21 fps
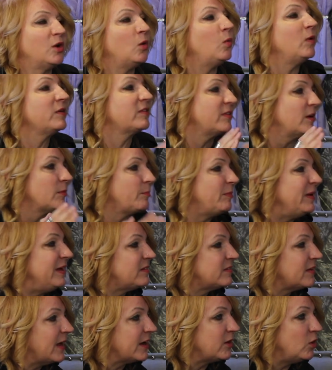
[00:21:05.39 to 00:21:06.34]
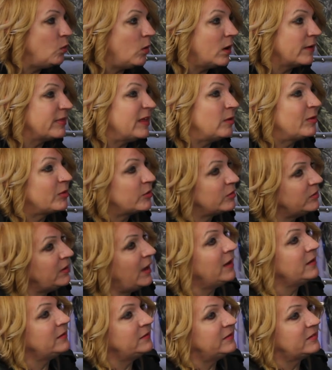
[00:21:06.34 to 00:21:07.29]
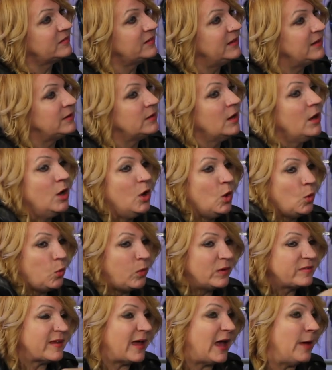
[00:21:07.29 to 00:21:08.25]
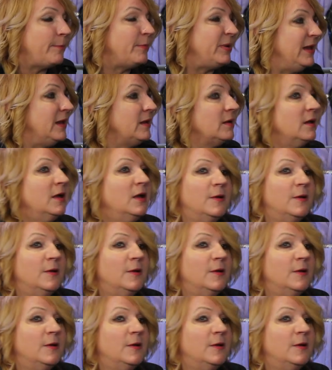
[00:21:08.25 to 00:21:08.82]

to go, what's their B side? Who are they when they're not in the scene? What's happening?